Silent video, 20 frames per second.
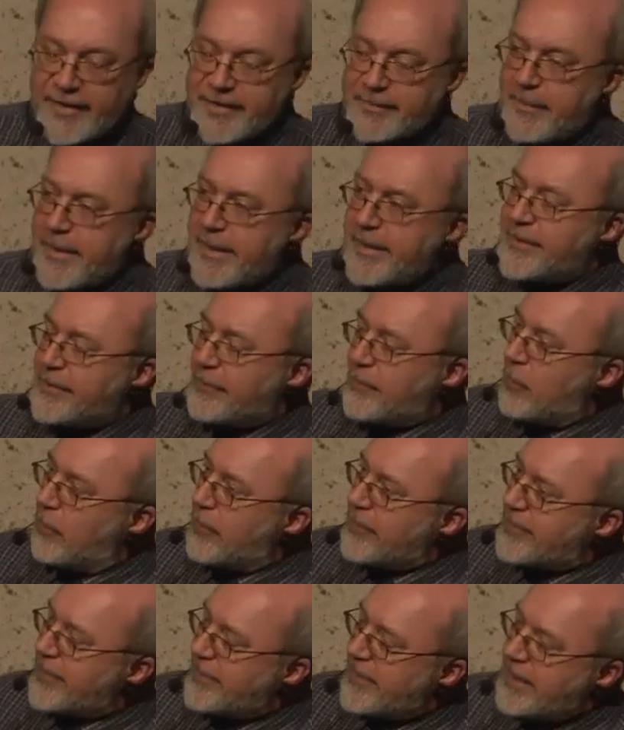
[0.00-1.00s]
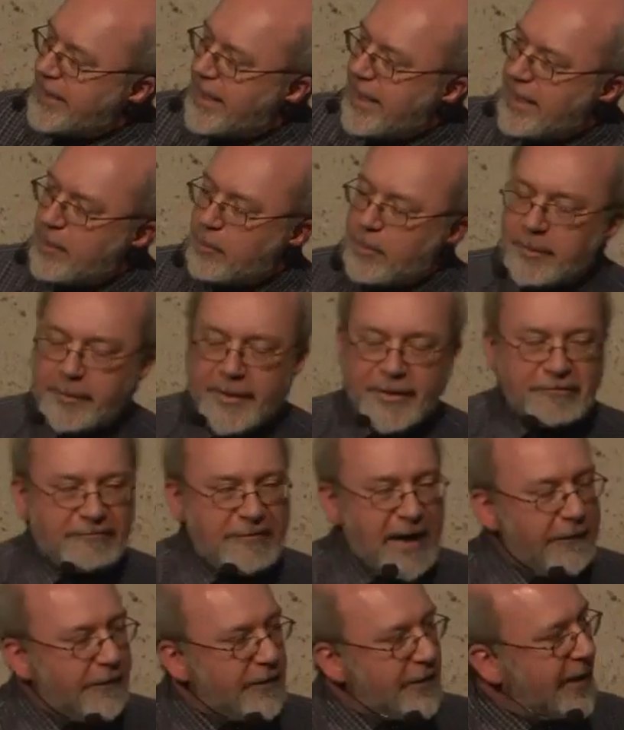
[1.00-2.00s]
this means, of course, that the king will be
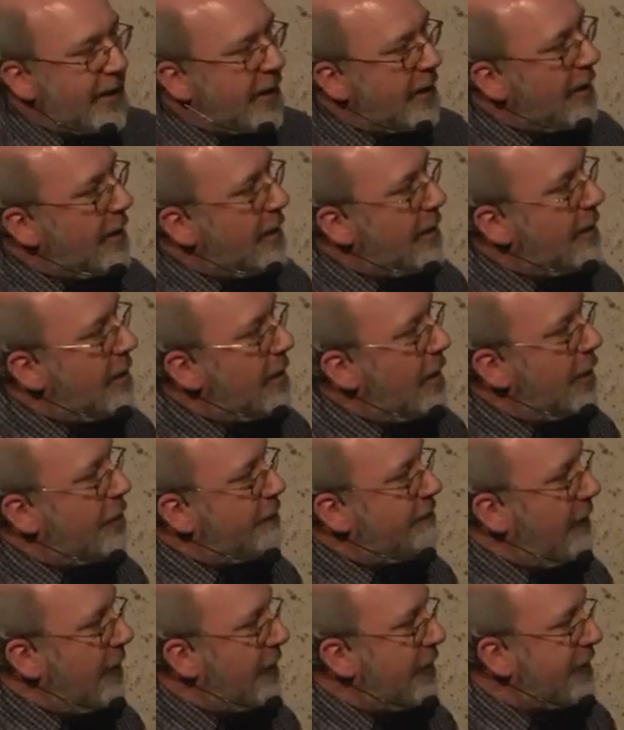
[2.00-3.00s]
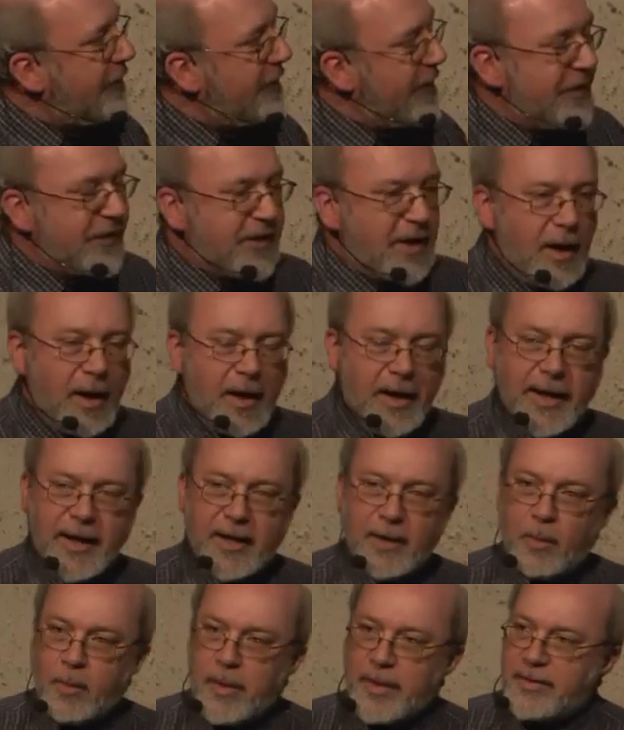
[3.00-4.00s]
traveling across the
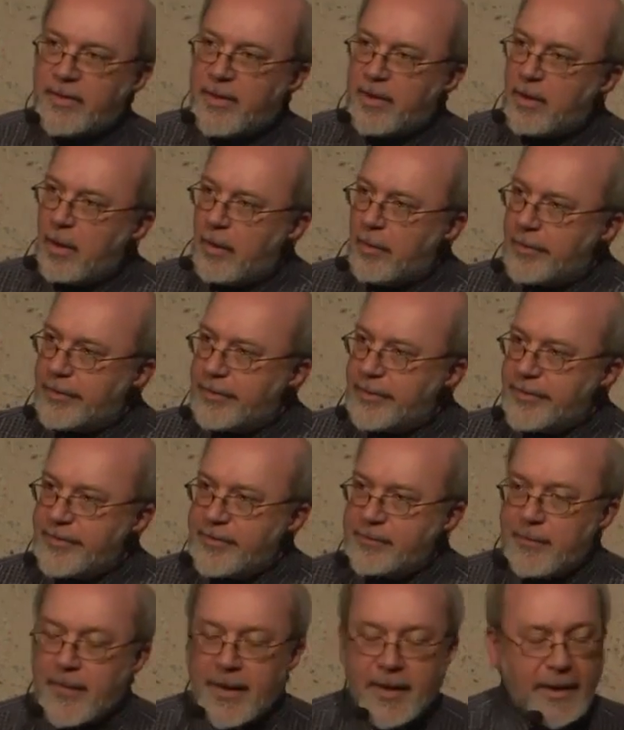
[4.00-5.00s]
sky with the gods,